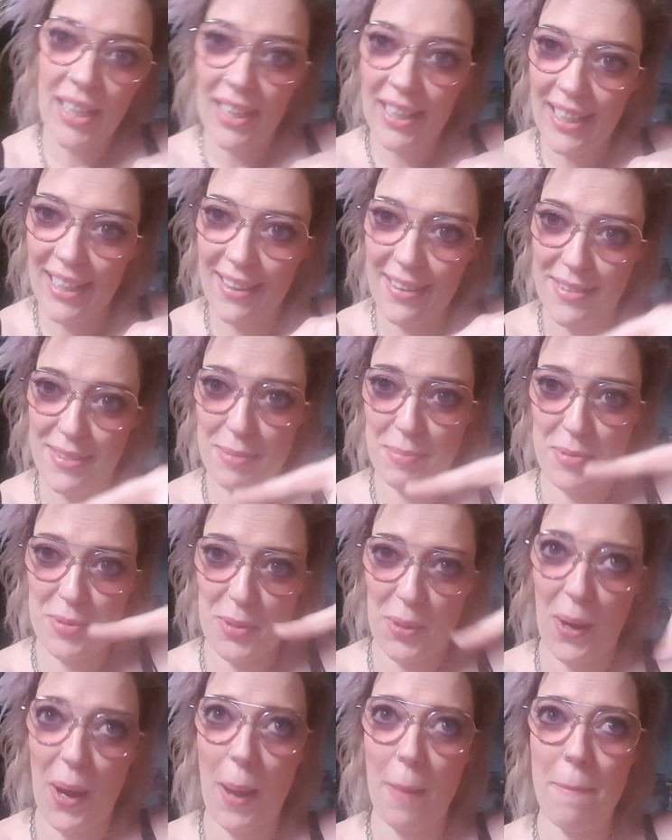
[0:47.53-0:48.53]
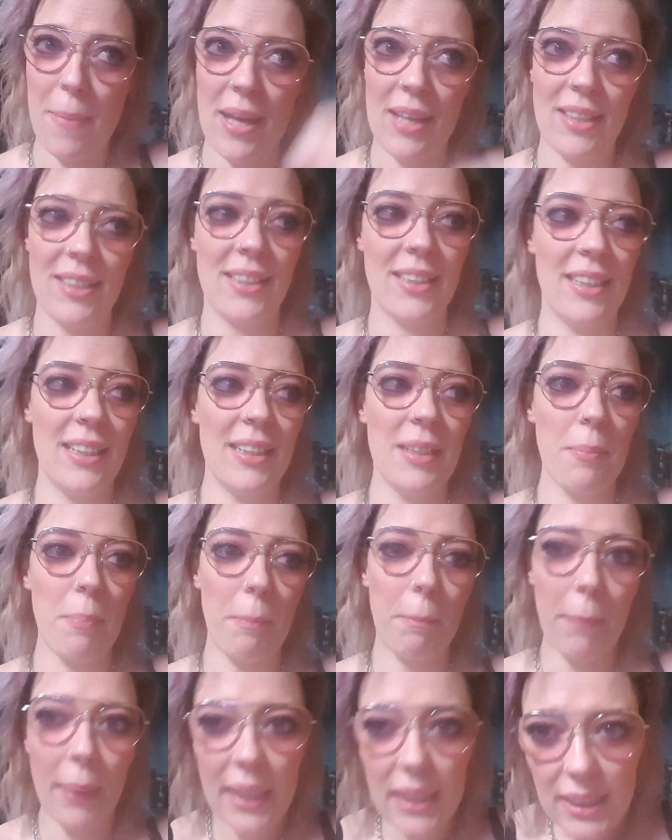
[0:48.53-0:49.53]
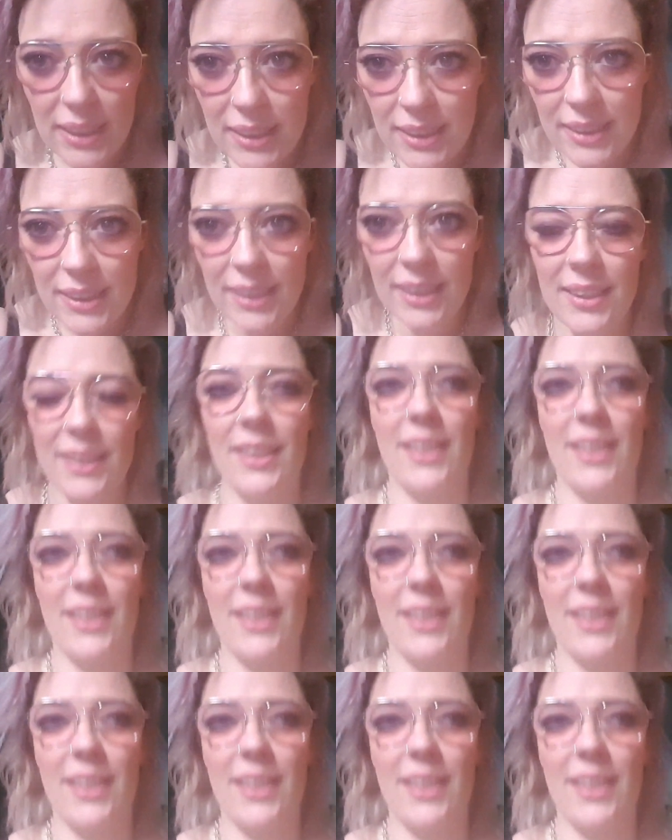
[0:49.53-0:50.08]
hit the subscribe button